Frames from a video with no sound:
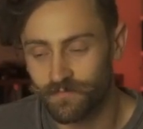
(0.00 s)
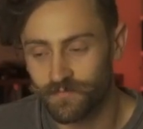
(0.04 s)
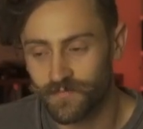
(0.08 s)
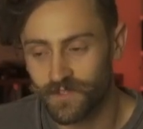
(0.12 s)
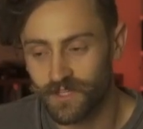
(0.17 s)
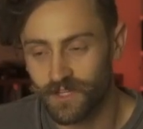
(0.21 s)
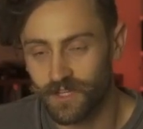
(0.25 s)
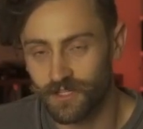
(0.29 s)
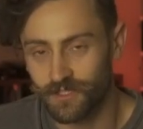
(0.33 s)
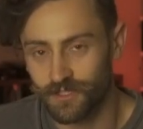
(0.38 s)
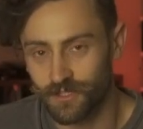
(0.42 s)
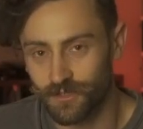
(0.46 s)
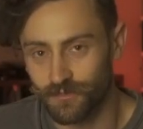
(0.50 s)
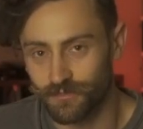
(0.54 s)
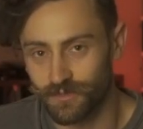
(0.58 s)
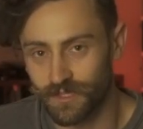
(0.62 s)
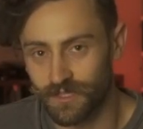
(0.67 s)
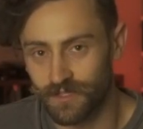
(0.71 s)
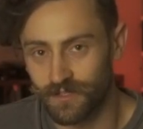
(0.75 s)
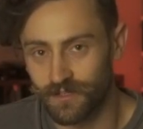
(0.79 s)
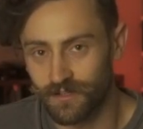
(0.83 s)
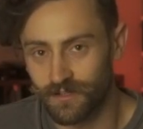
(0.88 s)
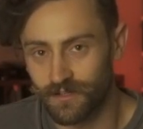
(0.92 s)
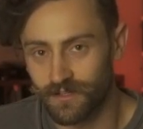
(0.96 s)
a
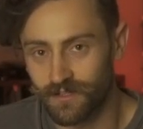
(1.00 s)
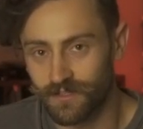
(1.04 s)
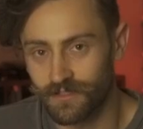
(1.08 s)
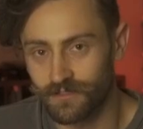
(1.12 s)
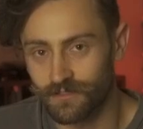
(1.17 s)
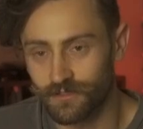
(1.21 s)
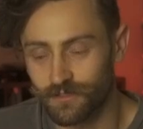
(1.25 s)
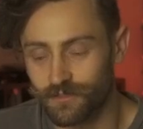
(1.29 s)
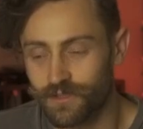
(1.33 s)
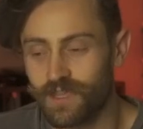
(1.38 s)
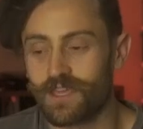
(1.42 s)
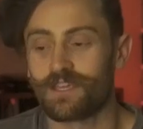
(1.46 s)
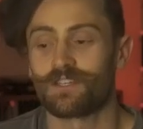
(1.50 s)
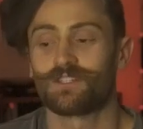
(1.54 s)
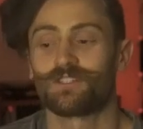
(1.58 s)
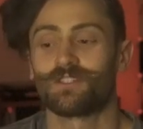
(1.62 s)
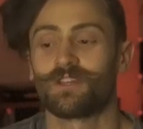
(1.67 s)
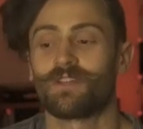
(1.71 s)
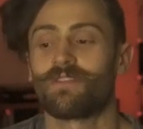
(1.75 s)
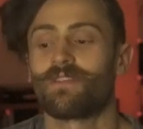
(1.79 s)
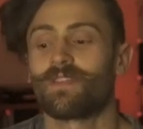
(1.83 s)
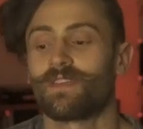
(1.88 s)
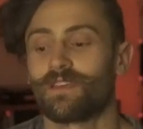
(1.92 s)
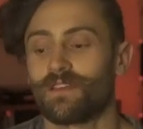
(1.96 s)
career in a
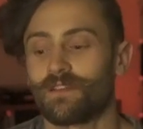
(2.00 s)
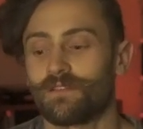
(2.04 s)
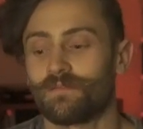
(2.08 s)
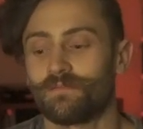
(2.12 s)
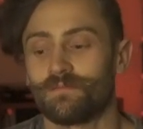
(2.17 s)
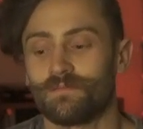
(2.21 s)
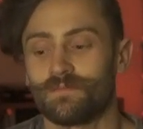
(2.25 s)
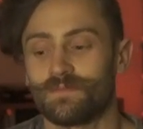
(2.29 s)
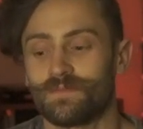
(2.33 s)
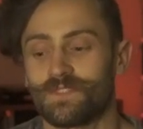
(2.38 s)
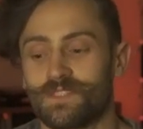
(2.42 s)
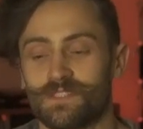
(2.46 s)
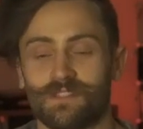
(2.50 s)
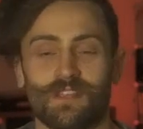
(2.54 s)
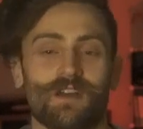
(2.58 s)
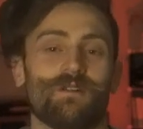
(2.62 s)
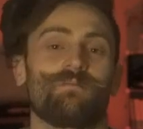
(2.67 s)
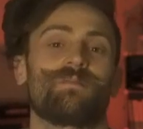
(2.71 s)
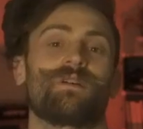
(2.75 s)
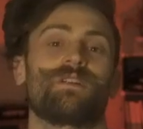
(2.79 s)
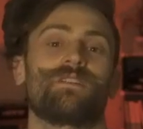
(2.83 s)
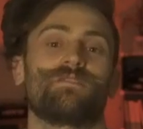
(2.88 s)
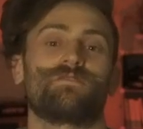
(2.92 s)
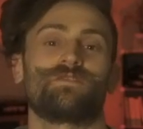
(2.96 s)
location that does not
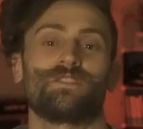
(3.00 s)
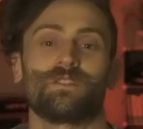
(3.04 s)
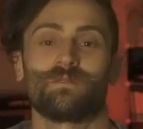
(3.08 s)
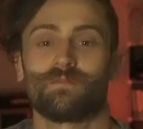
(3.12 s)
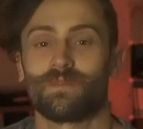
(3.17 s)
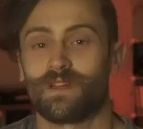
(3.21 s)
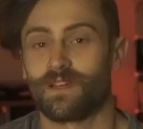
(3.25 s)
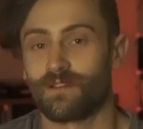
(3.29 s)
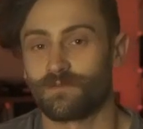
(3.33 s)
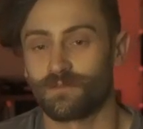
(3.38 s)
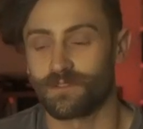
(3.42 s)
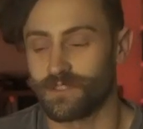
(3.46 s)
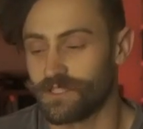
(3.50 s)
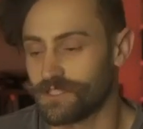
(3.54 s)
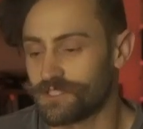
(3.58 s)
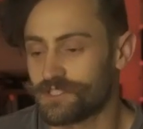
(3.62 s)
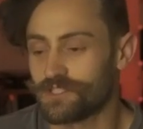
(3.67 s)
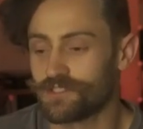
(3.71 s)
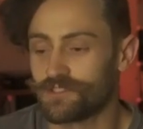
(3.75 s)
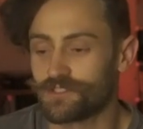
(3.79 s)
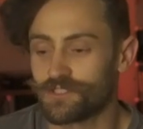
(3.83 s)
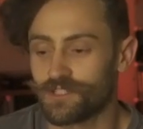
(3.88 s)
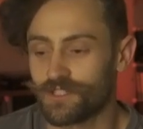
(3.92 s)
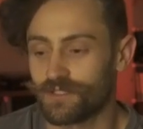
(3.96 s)
benefit my
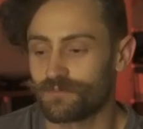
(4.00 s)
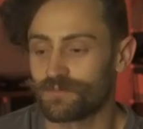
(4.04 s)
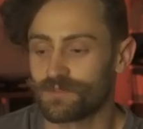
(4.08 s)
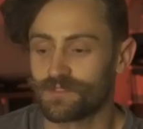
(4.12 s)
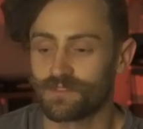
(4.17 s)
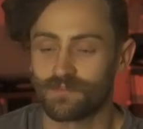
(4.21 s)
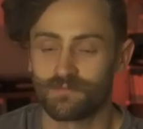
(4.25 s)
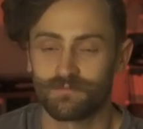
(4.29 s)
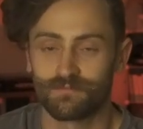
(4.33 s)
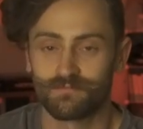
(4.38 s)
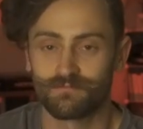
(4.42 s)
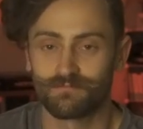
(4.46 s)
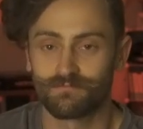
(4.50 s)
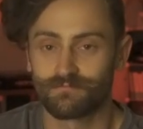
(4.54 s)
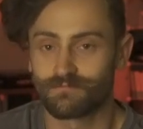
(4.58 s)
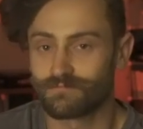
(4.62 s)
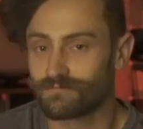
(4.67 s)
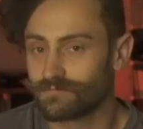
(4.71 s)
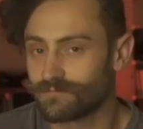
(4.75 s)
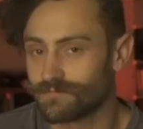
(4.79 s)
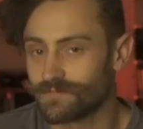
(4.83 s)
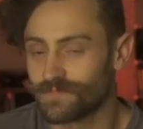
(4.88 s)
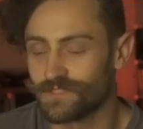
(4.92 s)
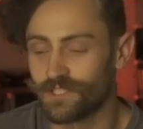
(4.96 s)
relationships,
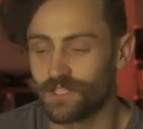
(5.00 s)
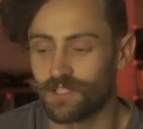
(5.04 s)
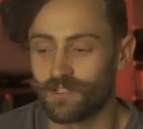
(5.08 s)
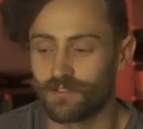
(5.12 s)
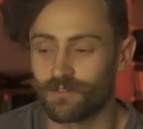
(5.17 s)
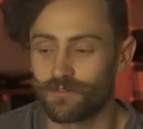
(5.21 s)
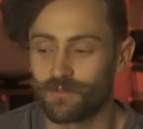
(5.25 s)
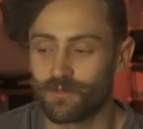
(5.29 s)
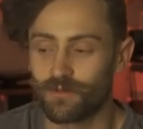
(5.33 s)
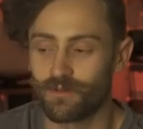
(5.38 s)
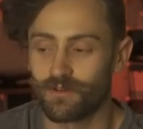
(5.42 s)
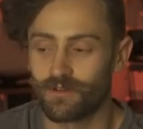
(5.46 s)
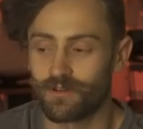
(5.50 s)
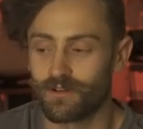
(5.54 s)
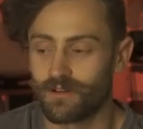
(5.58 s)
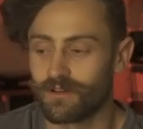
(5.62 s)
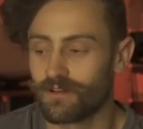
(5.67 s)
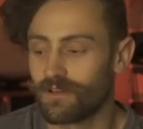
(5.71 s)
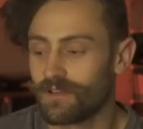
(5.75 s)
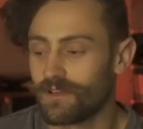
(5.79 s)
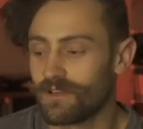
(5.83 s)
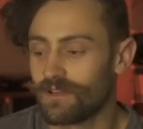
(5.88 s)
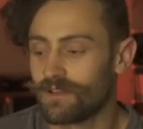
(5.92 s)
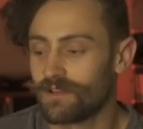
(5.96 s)
or
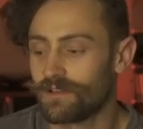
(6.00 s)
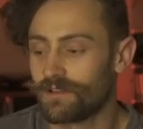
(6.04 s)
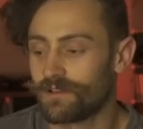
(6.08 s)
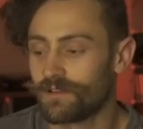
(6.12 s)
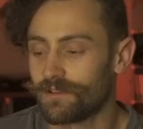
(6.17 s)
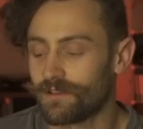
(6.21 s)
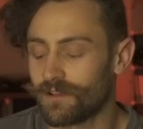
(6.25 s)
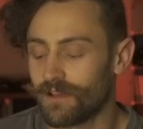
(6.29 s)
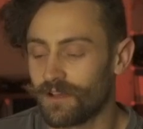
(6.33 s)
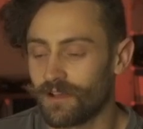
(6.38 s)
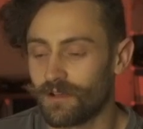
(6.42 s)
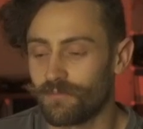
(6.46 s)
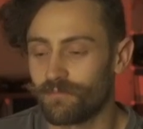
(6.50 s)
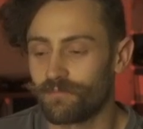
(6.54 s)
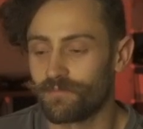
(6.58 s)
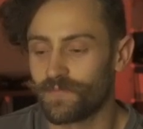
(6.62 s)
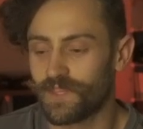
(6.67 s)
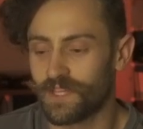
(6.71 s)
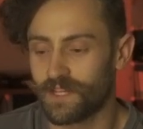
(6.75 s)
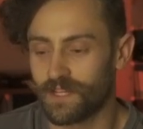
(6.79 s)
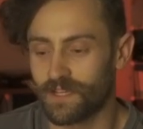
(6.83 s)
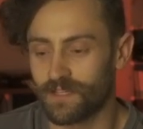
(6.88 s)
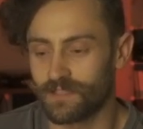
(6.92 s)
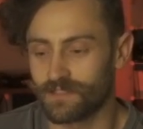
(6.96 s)

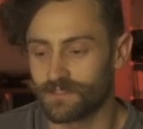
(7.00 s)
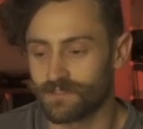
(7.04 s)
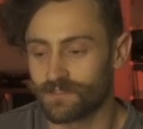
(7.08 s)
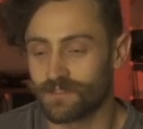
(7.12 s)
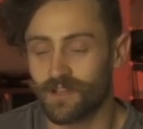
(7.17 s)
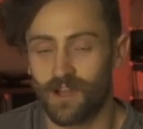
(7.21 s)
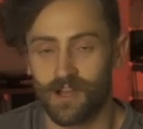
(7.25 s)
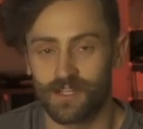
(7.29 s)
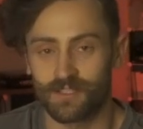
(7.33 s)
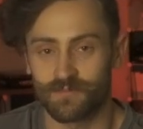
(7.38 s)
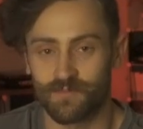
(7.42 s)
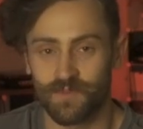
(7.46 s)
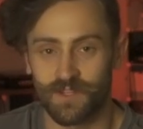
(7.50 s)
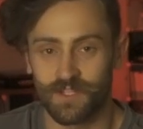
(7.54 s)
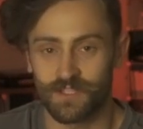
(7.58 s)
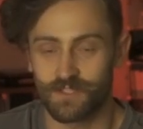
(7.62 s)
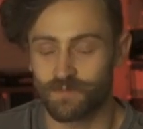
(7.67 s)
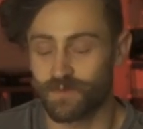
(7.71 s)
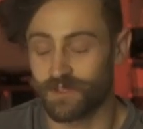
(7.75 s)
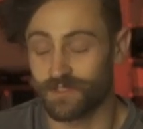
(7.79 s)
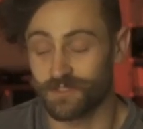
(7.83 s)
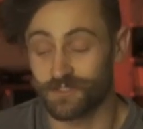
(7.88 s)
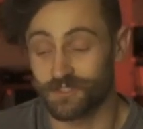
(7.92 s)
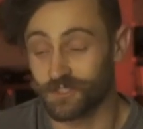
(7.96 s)
that has caused me to
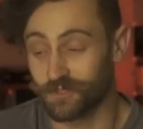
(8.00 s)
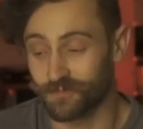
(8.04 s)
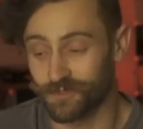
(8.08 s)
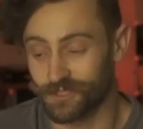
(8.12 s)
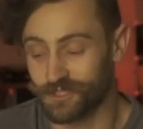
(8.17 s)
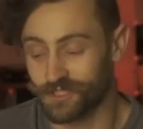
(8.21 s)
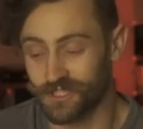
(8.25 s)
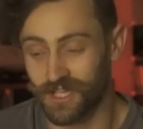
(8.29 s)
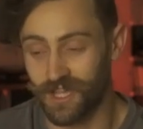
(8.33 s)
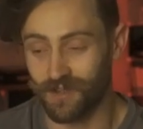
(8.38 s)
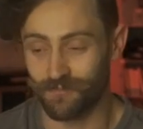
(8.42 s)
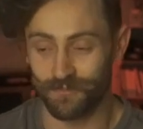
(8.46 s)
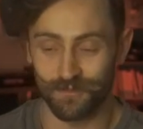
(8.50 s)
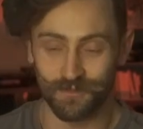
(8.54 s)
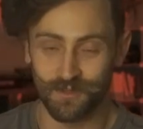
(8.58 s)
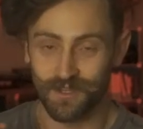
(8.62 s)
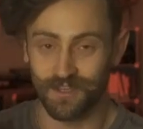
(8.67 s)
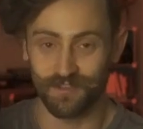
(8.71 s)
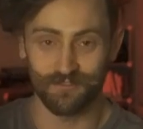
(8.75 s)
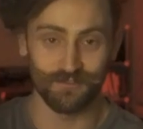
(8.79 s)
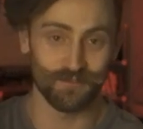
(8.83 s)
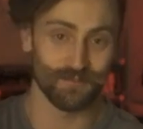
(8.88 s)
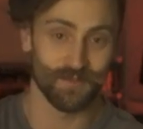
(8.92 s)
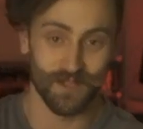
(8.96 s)
spend so much time
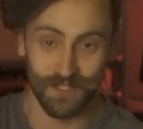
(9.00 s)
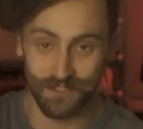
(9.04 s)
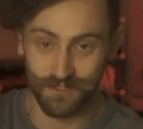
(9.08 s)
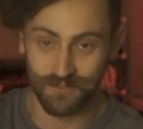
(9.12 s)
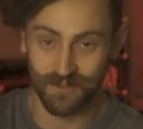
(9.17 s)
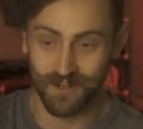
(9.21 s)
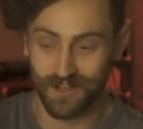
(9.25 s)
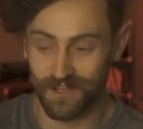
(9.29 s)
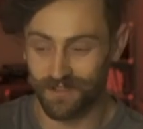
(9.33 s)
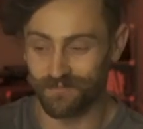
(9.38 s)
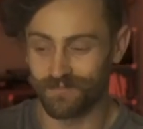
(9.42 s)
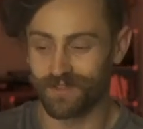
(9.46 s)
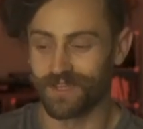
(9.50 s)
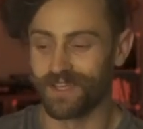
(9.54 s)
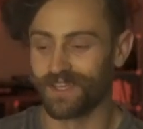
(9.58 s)
away from my tribe.